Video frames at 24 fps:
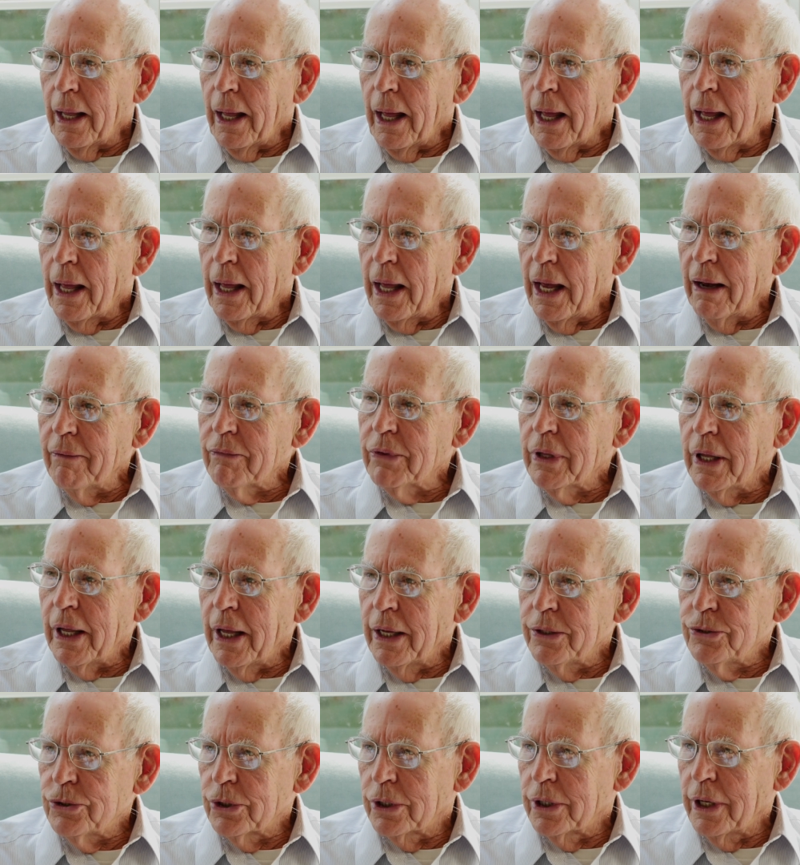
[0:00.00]
I have the
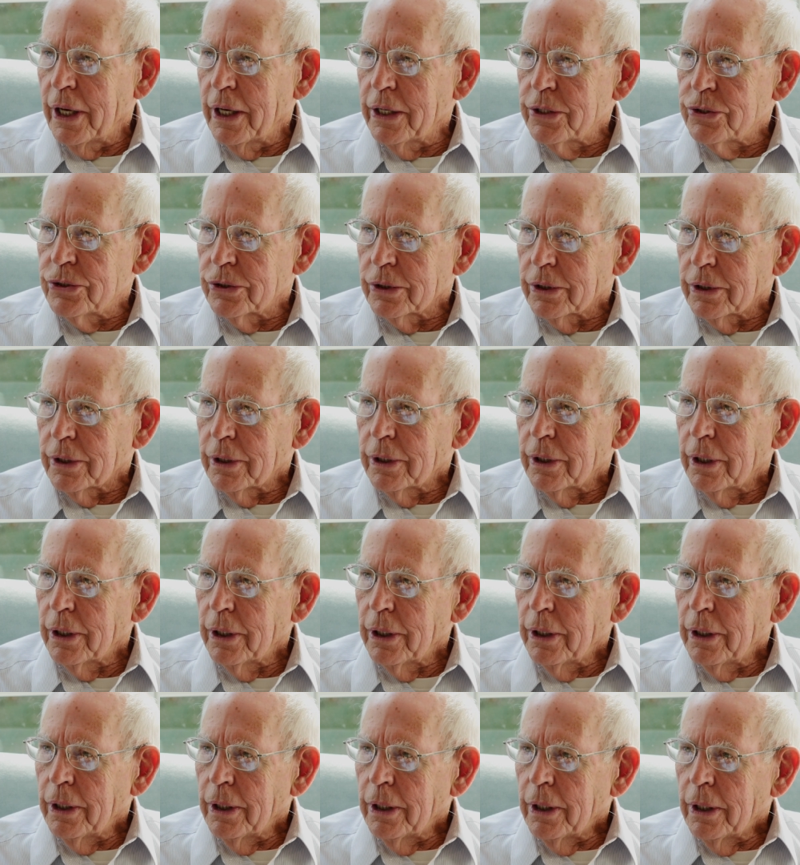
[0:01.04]
education
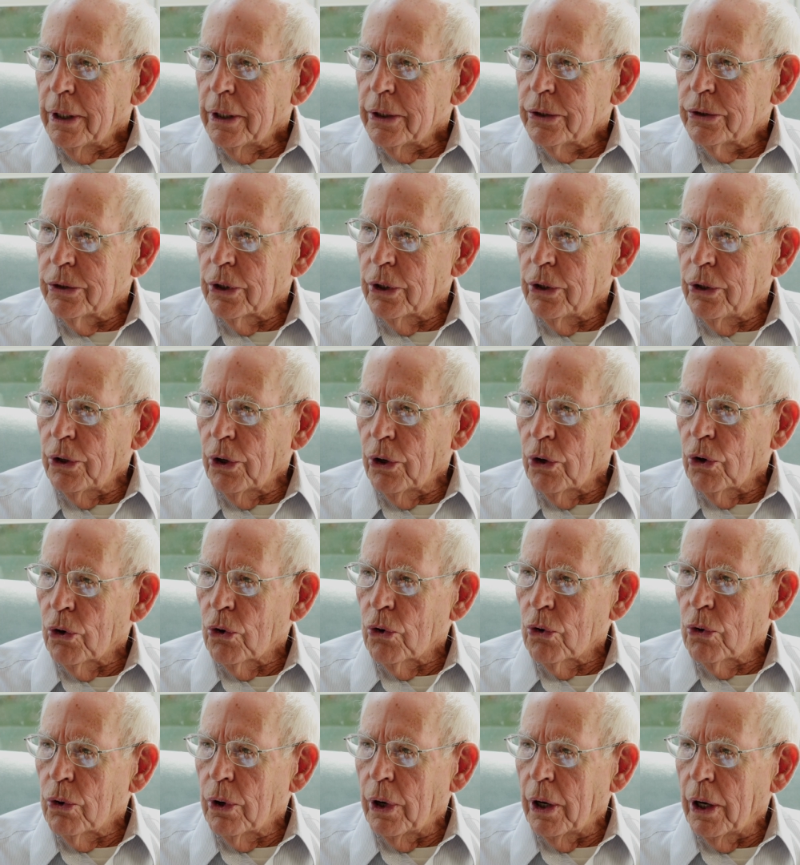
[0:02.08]
to
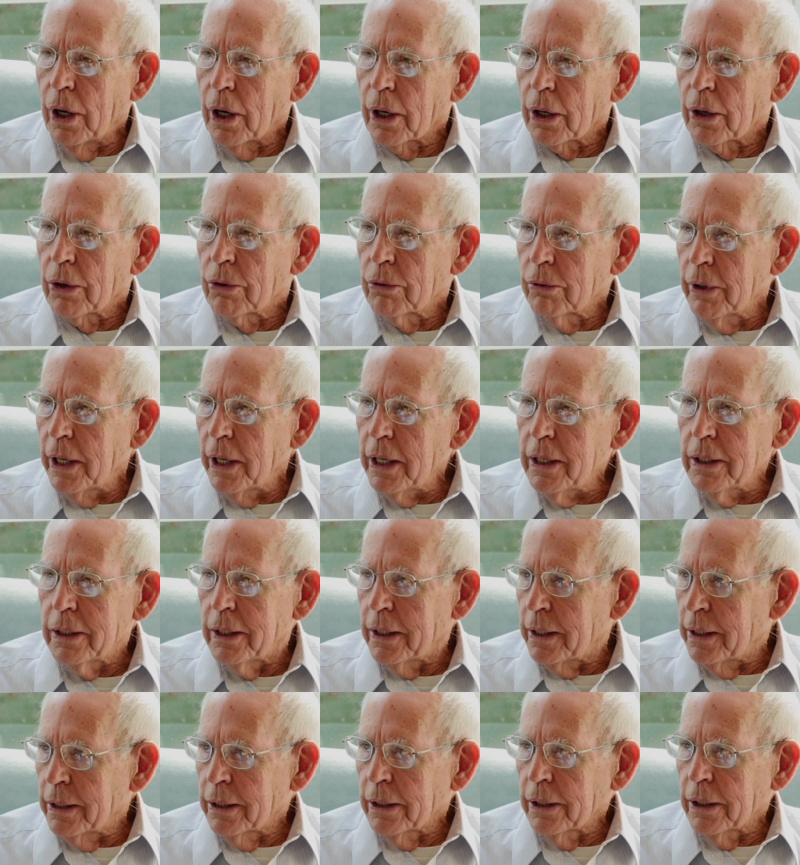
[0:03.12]
know a great
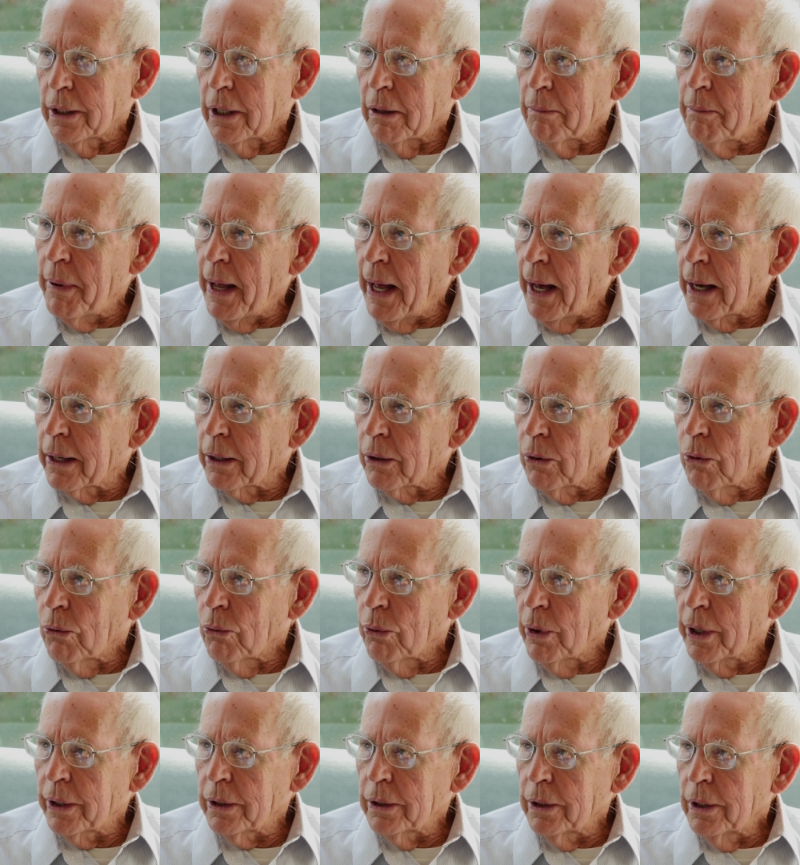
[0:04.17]
deal about
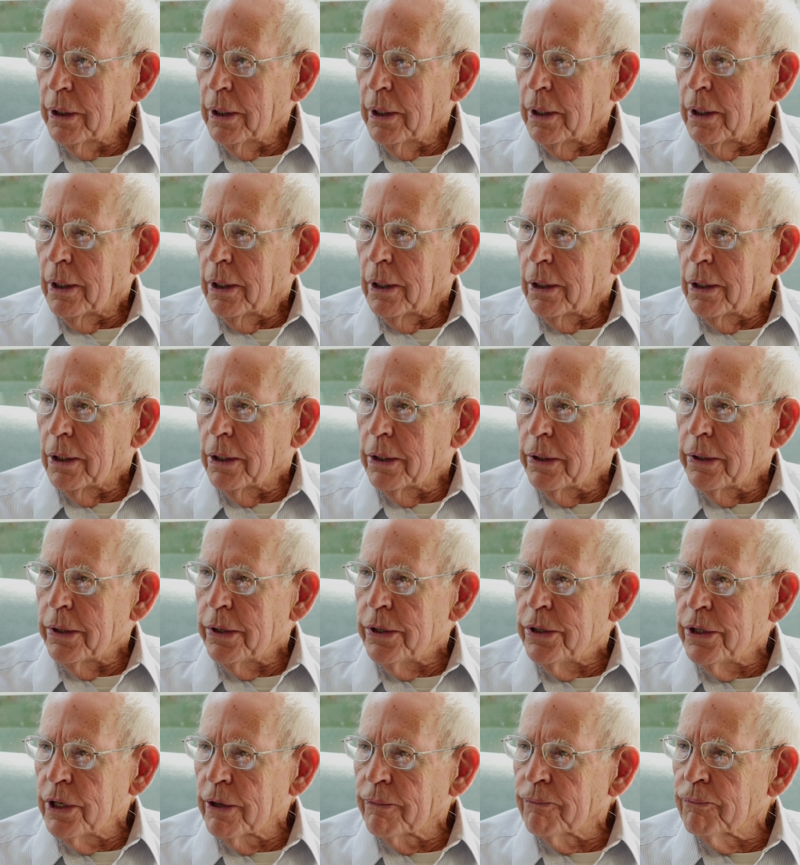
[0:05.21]
what
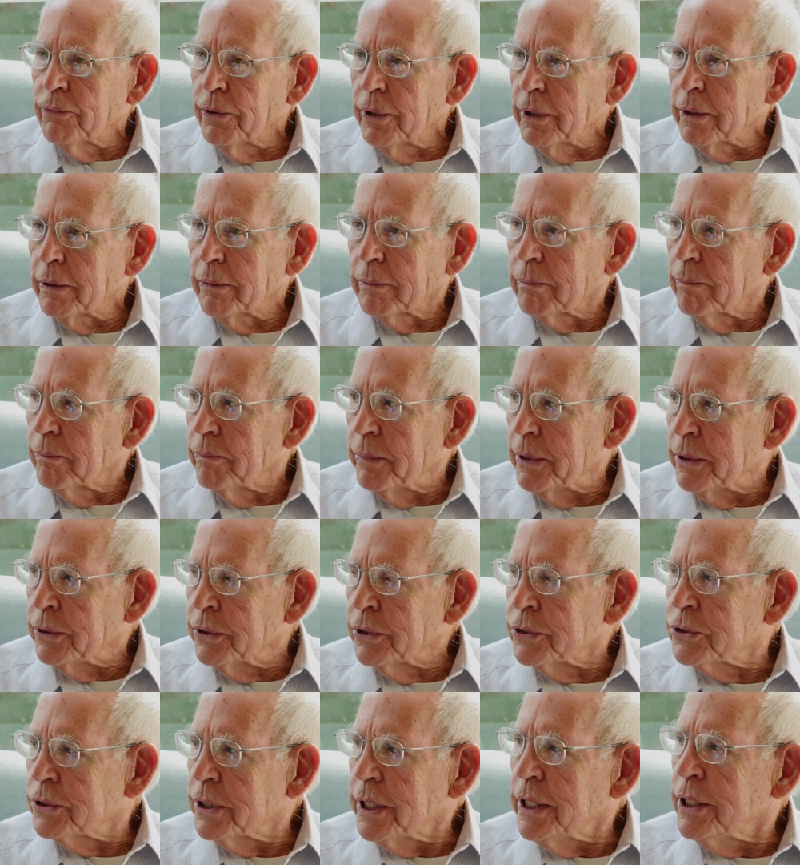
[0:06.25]
different
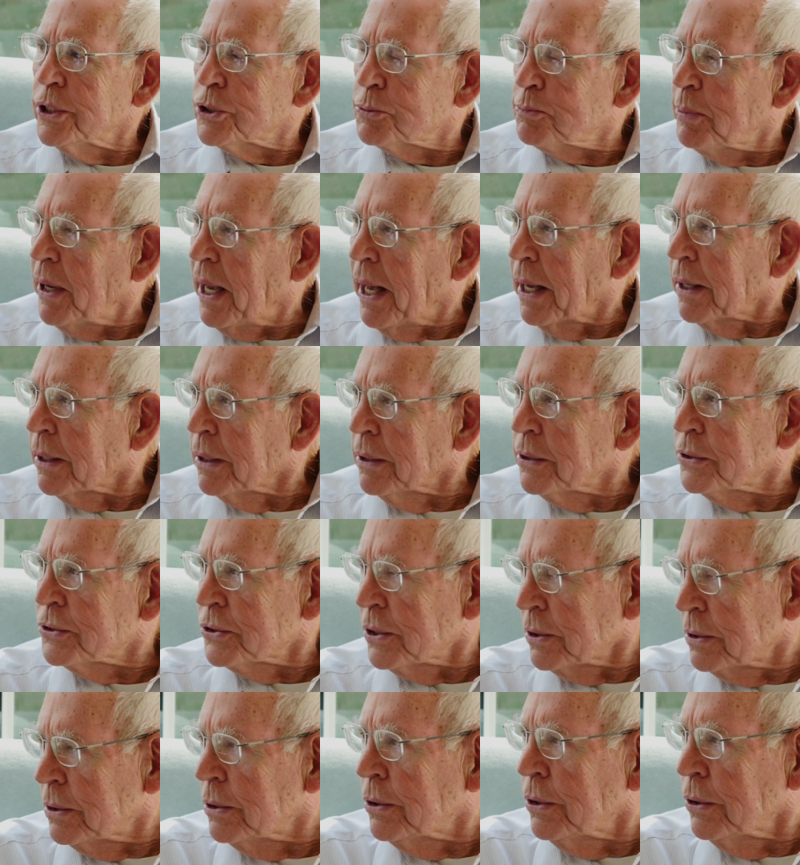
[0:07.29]
disease
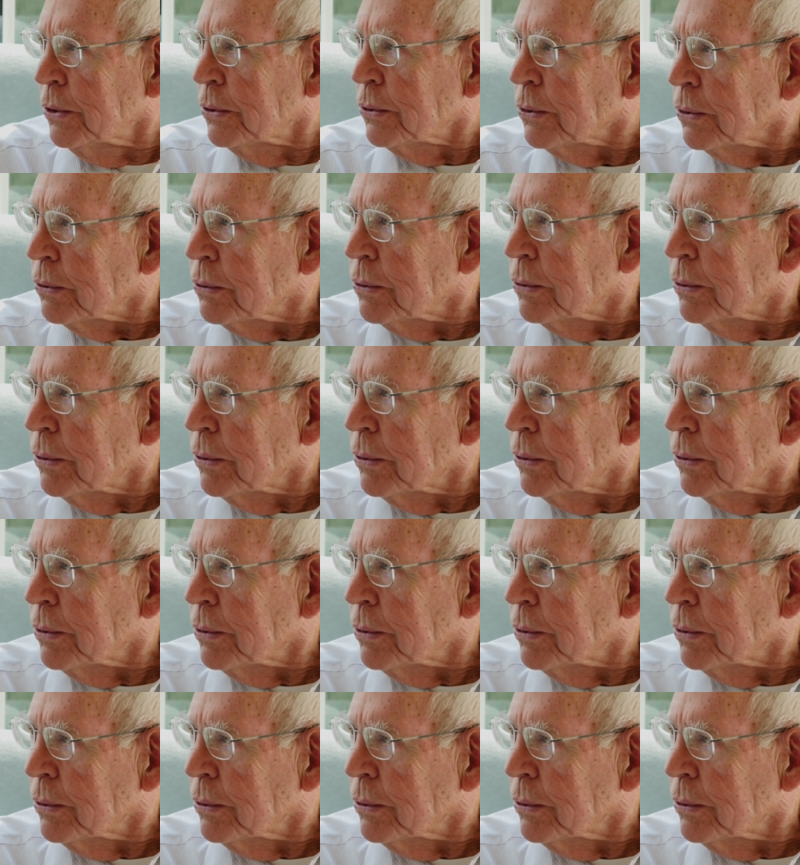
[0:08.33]
patterns do